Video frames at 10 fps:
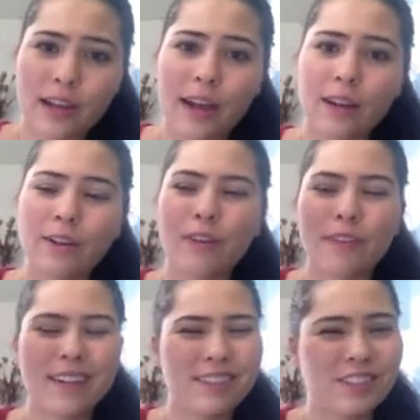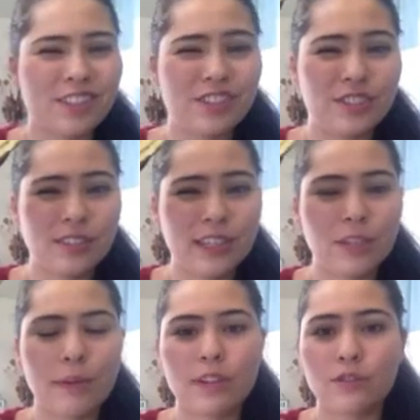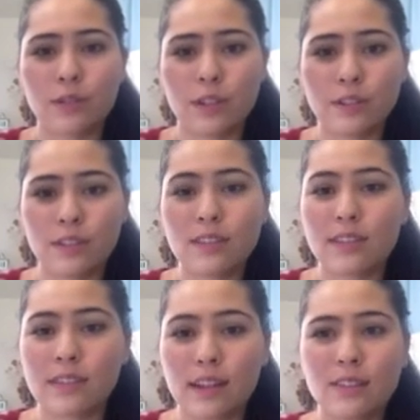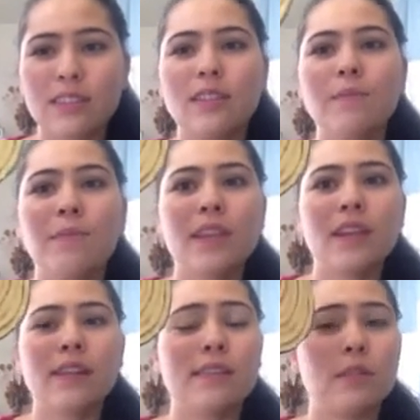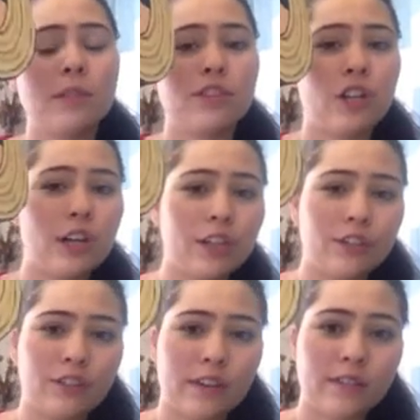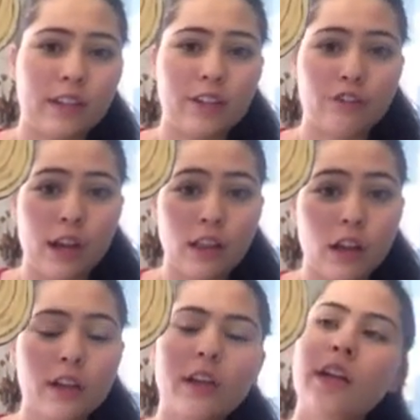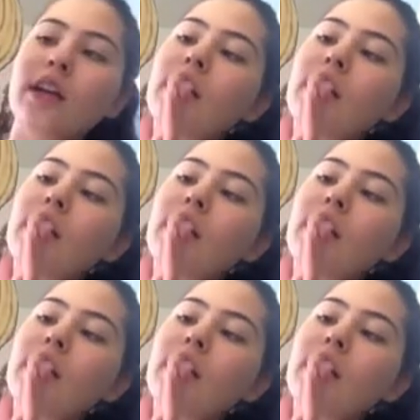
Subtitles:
I don't know if I suggest using it. You might just want to use E6000 because it'll be stronger. You'll just have to let it dry longer.